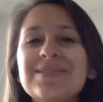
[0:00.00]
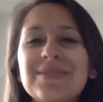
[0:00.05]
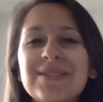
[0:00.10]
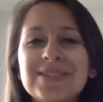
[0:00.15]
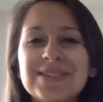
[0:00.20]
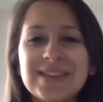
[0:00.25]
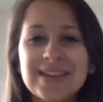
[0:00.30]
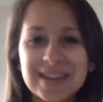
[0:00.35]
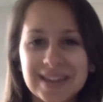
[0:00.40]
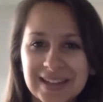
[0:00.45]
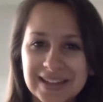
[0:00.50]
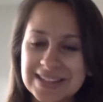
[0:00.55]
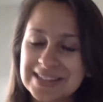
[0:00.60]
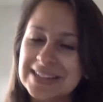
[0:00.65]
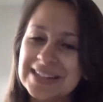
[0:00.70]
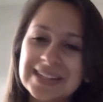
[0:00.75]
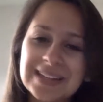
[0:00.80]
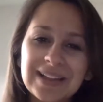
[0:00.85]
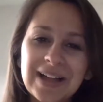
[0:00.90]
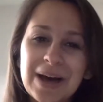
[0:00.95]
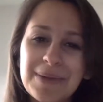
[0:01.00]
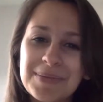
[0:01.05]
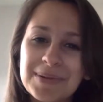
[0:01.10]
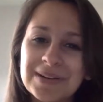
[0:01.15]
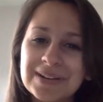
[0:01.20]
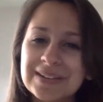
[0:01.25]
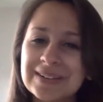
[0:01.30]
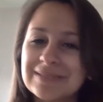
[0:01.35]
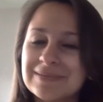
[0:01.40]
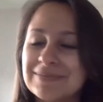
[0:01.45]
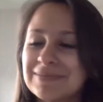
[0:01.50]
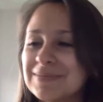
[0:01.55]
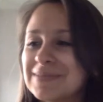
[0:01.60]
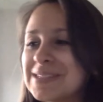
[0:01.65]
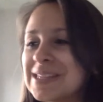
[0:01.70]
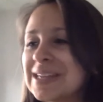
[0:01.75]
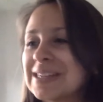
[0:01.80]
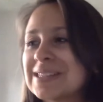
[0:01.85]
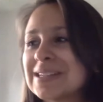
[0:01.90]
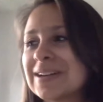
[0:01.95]
music, like Cyndi Lauper
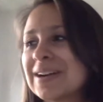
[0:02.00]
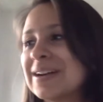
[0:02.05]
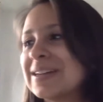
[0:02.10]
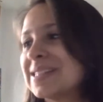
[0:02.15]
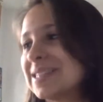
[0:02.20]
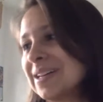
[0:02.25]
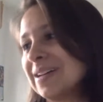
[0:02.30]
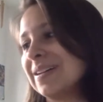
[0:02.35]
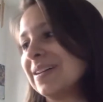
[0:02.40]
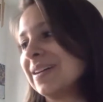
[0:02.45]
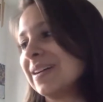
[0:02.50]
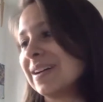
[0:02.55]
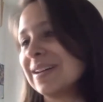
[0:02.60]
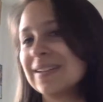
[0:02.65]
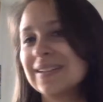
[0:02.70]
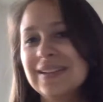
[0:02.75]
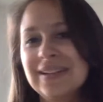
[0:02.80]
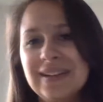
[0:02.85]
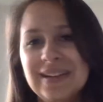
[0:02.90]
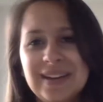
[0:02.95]
sings a great song, and